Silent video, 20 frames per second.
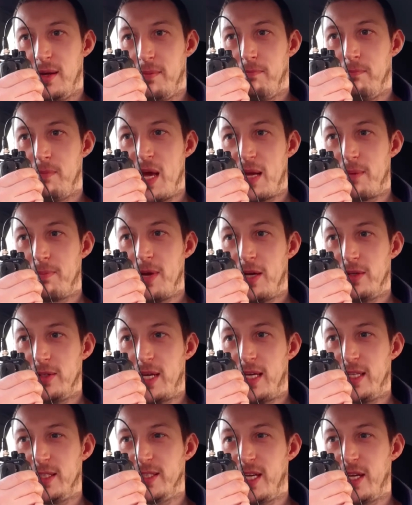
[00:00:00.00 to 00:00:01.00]
mag mount
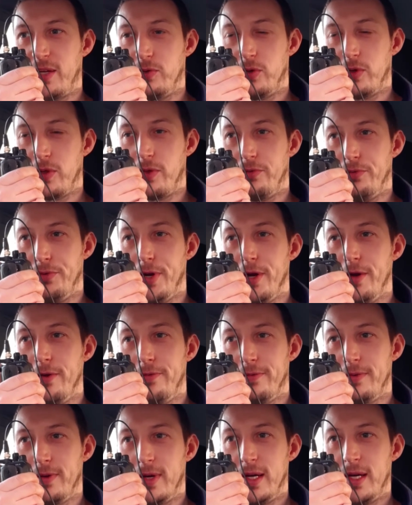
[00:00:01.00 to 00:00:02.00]
antenna on the roof.